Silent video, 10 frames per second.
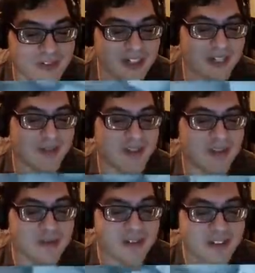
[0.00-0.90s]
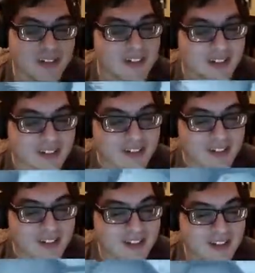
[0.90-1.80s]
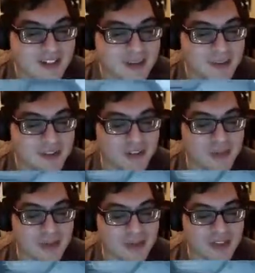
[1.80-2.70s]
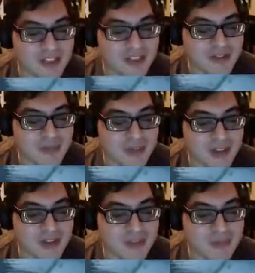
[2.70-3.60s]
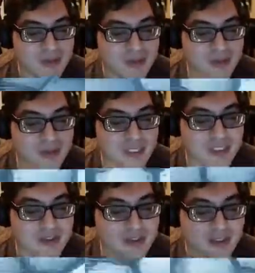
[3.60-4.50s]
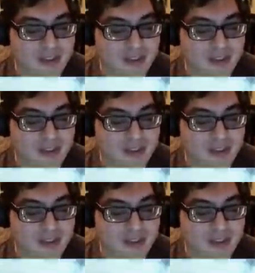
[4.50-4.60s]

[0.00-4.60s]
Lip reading: Well, Cooper just melted into a puddle of protoplasm.